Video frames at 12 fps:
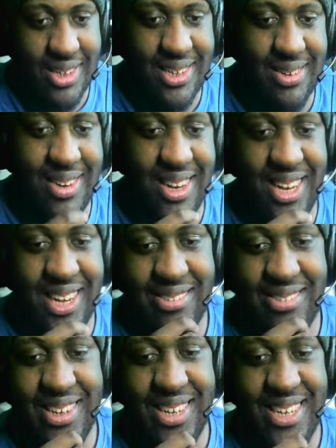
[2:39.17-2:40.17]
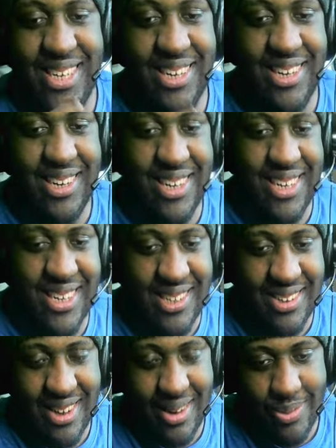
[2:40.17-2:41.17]
alone, baby.
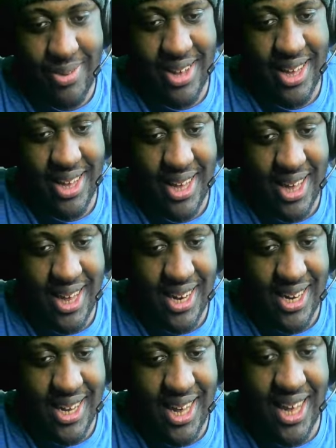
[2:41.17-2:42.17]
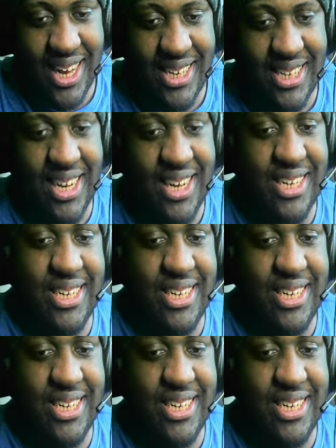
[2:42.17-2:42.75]
We're the only ones who can do this.